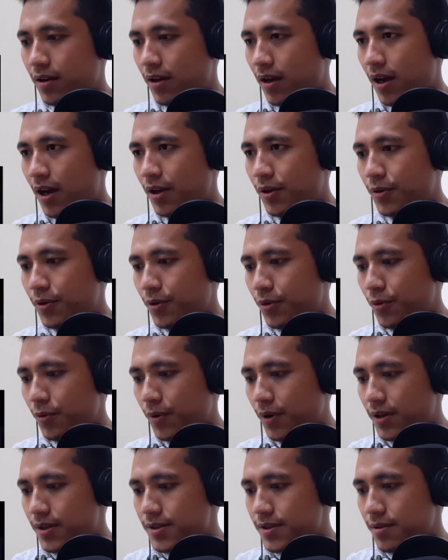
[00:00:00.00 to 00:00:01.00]
I don't know
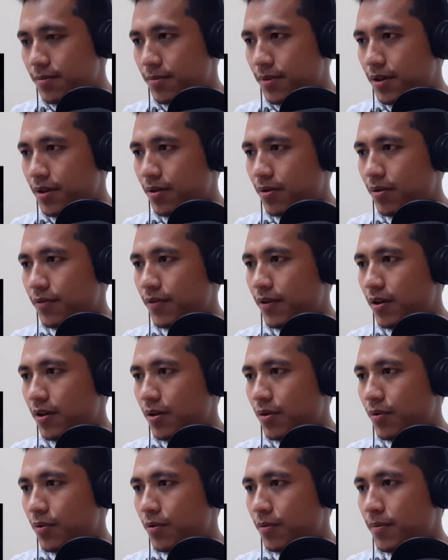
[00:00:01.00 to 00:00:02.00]
what is the meaning of
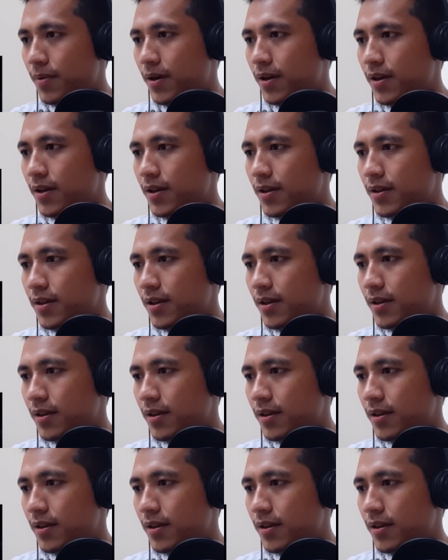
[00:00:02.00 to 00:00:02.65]
Ako Baieid.